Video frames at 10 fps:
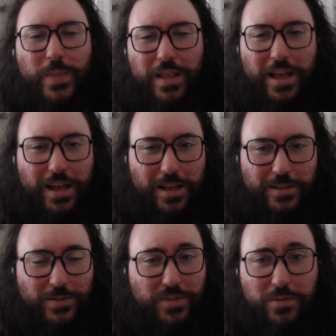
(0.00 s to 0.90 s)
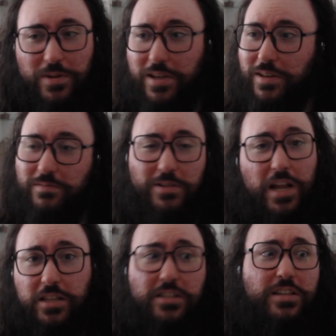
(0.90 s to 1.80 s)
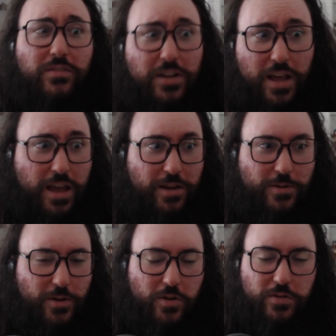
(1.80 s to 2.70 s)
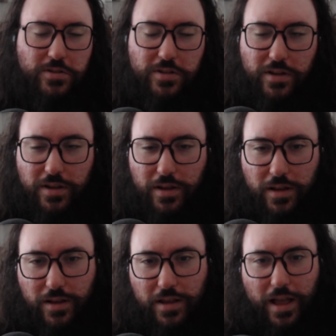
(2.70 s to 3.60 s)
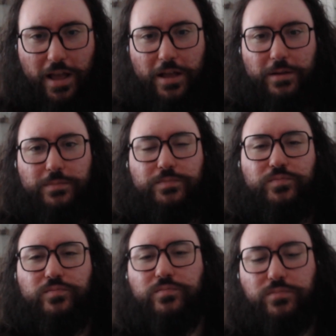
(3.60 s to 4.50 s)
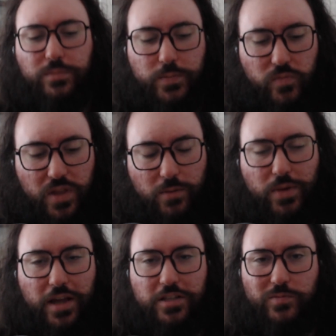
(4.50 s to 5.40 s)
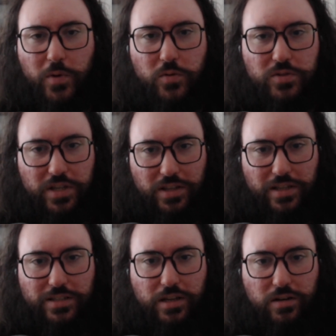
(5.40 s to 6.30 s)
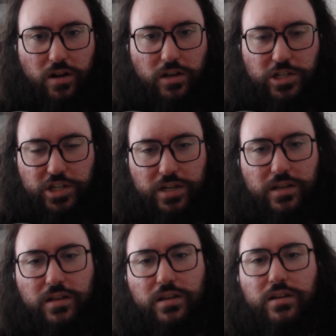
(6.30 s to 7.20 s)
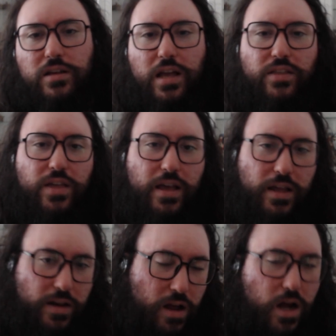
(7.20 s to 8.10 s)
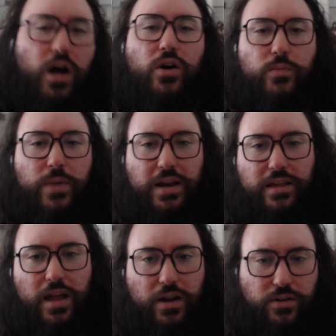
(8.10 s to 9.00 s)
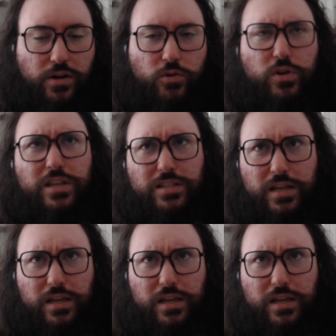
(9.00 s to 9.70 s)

So maybe the Nazis saved the day. Who knows? By exposing this technology, and then our main character, who is